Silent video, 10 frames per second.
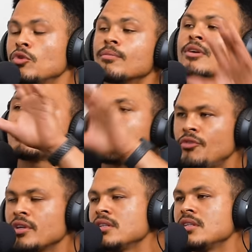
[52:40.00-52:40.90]
talking about uh, South
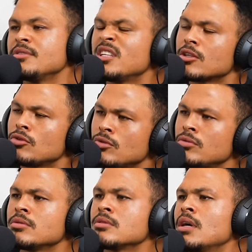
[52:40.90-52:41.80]
African teams, let's go
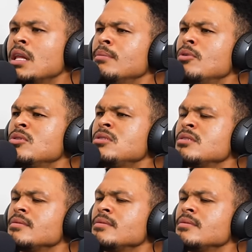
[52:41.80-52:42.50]
to the other boys.